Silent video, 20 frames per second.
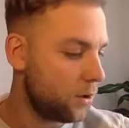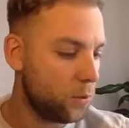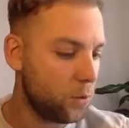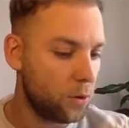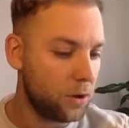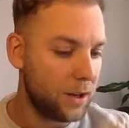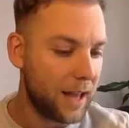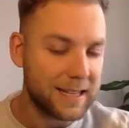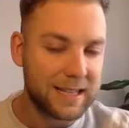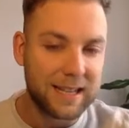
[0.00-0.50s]

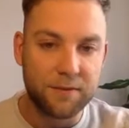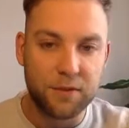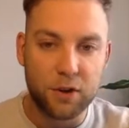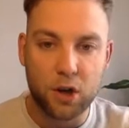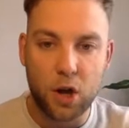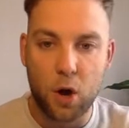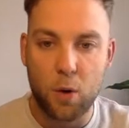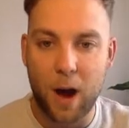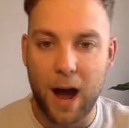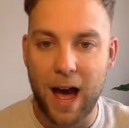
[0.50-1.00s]
let's have a
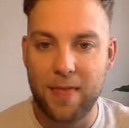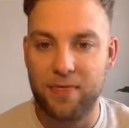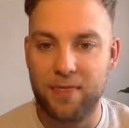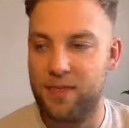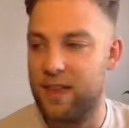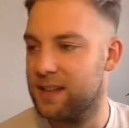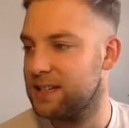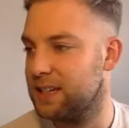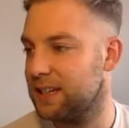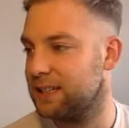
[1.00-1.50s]
go at
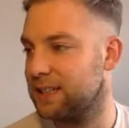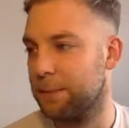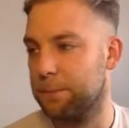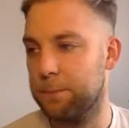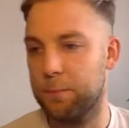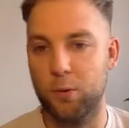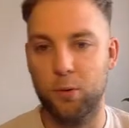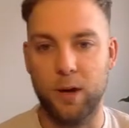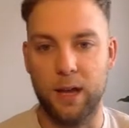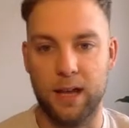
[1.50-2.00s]
this
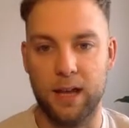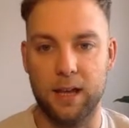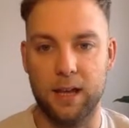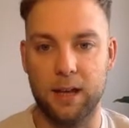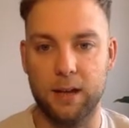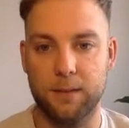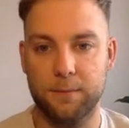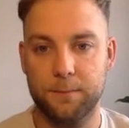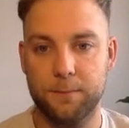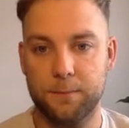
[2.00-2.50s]
example here.
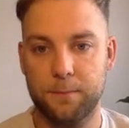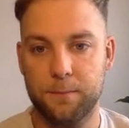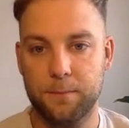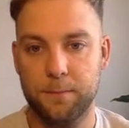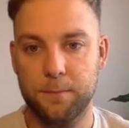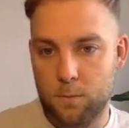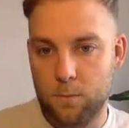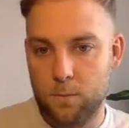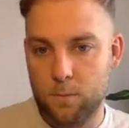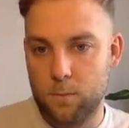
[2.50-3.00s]

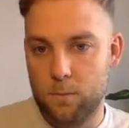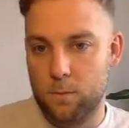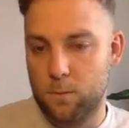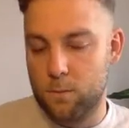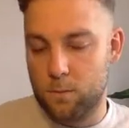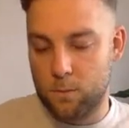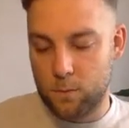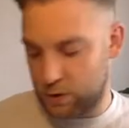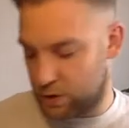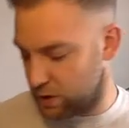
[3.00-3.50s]

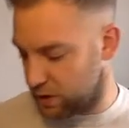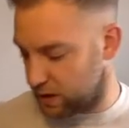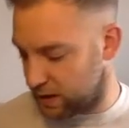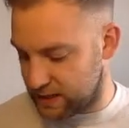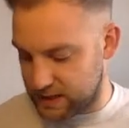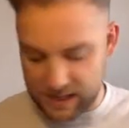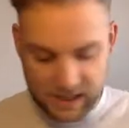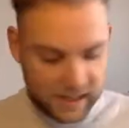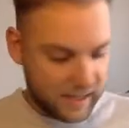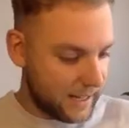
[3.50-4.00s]
So
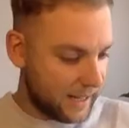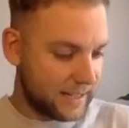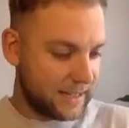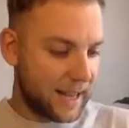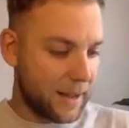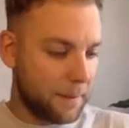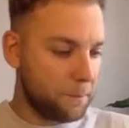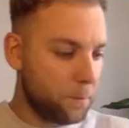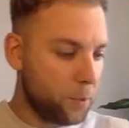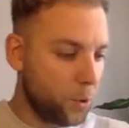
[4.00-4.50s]
this is
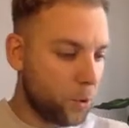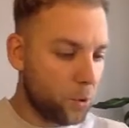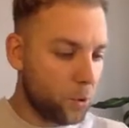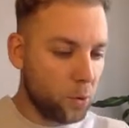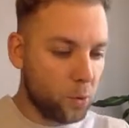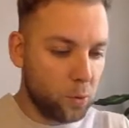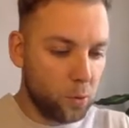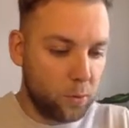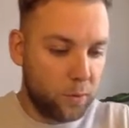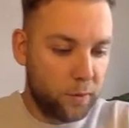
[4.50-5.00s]

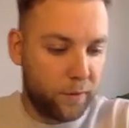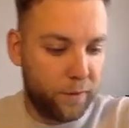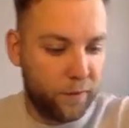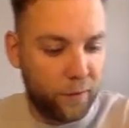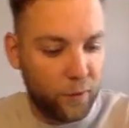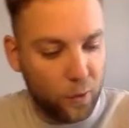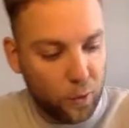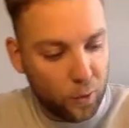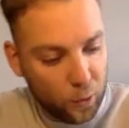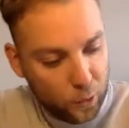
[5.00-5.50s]
example
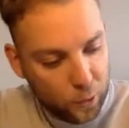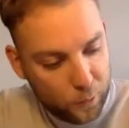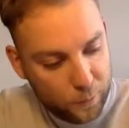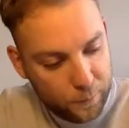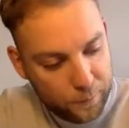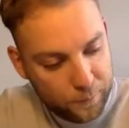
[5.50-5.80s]
4.